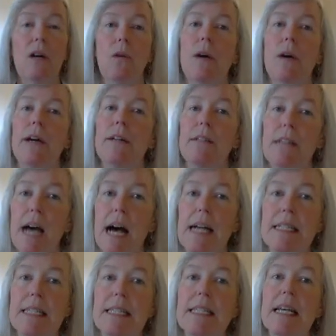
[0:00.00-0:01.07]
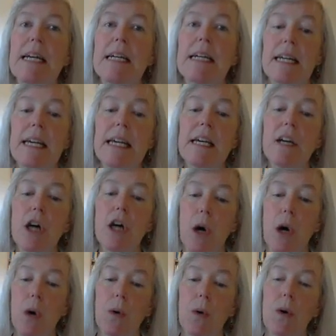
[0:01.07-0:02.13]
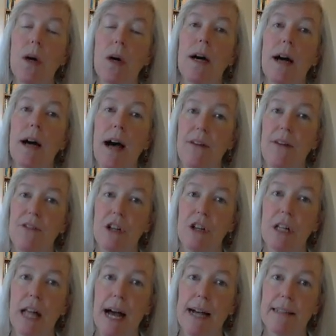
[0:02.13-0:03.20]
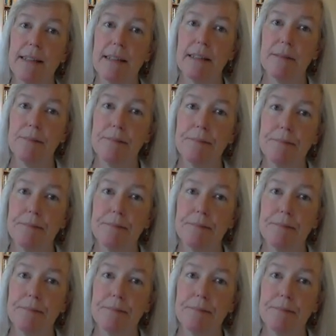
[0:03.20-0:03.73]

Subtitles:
where does he go after class?